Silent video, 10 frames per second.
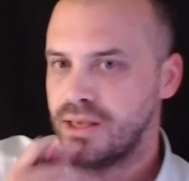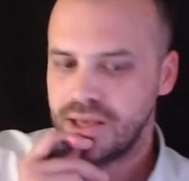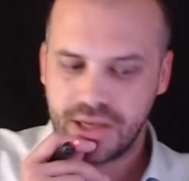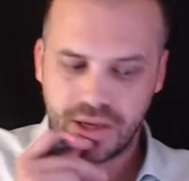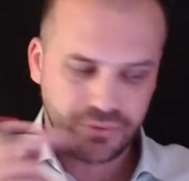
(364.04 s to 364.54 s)

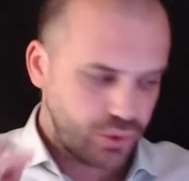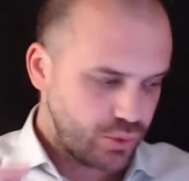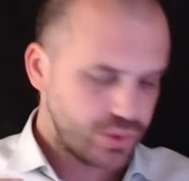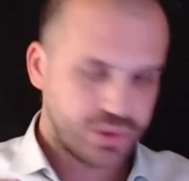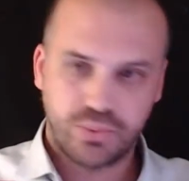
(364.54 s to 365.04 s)
Now, of
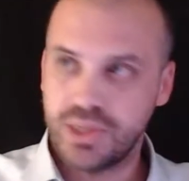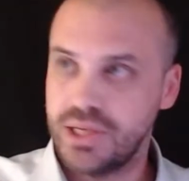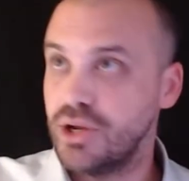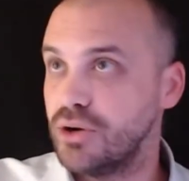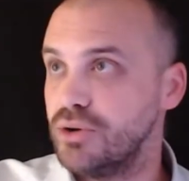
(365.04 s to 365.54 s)
course, we
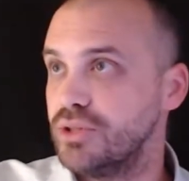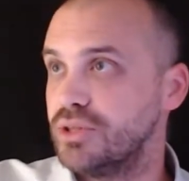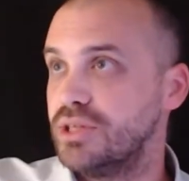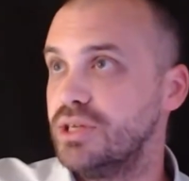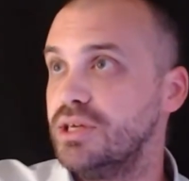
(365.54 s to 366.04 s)
know that
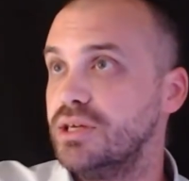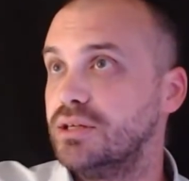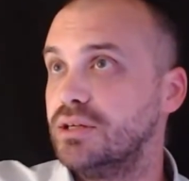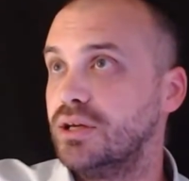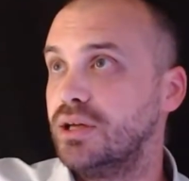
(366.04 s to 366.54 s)
the
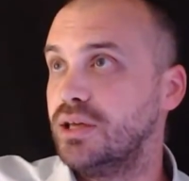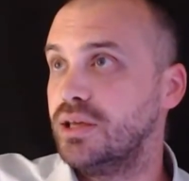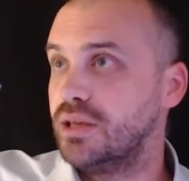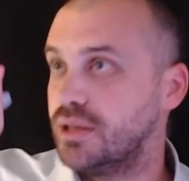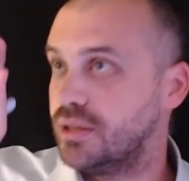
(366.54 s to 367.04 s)

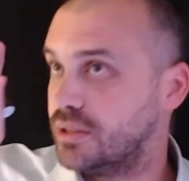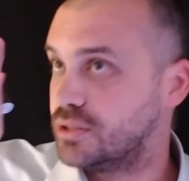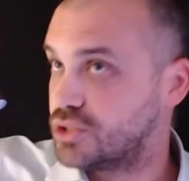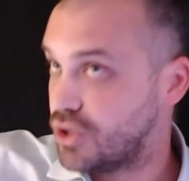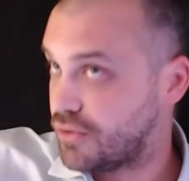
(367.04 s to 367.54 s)

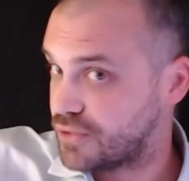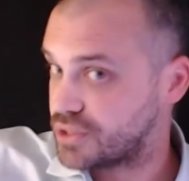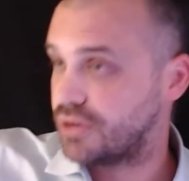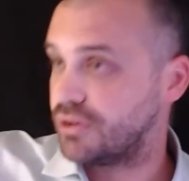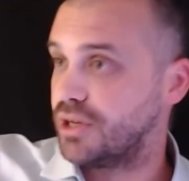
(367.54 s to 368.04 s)

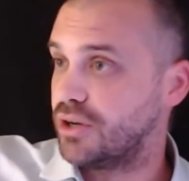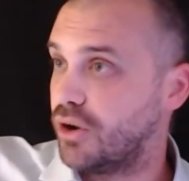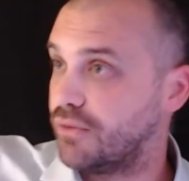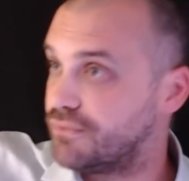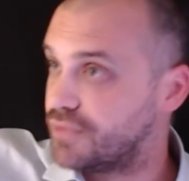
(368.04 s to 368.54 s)
surface area
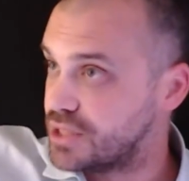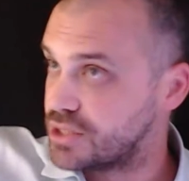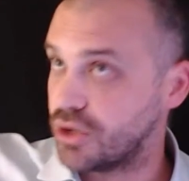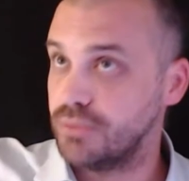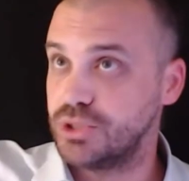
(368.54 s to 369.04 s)
of
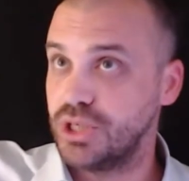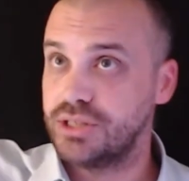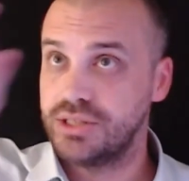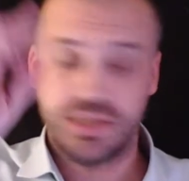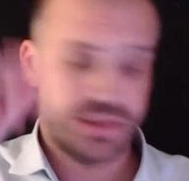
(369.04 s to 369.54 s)
this
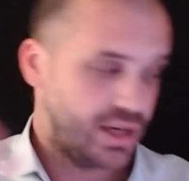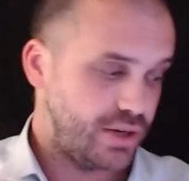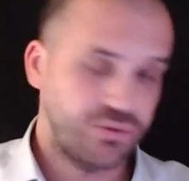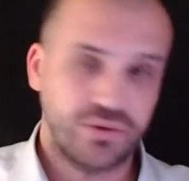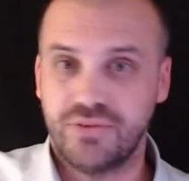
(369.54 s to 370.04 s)
object is
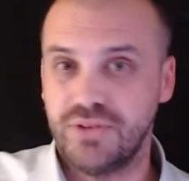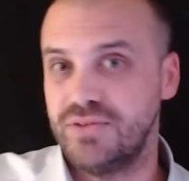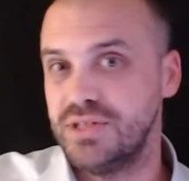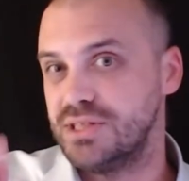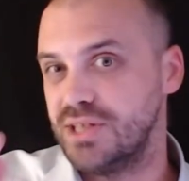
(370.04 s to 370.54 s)

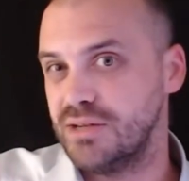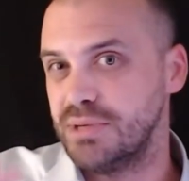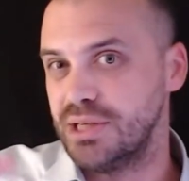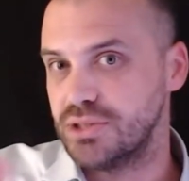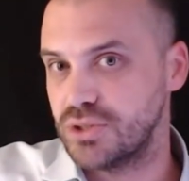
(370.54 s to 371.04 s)
150
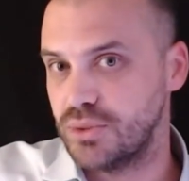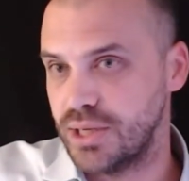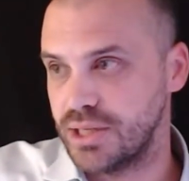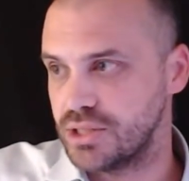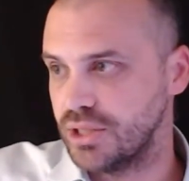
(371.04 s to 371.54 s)
centimeters
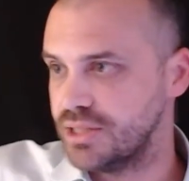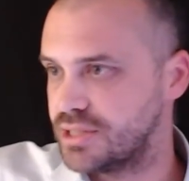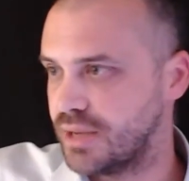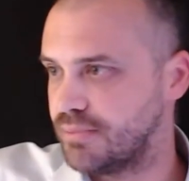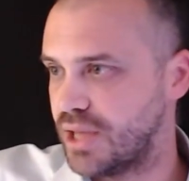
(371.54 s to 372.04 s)
squared. So let's
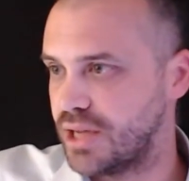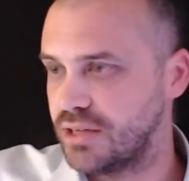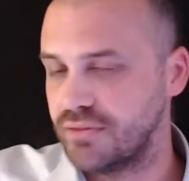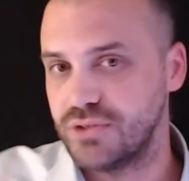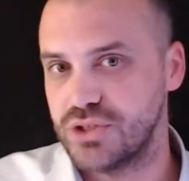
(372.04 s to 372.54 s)
sub that
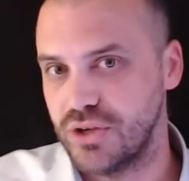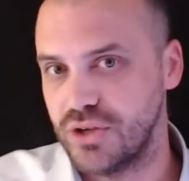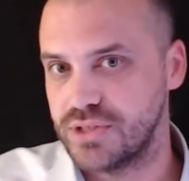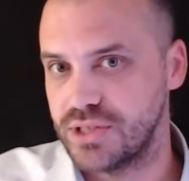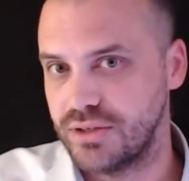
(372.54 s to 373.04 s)
in for
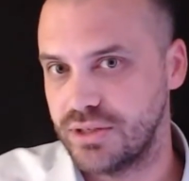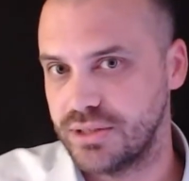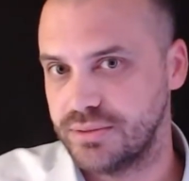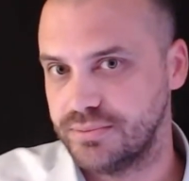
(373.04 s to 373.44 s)
surface area.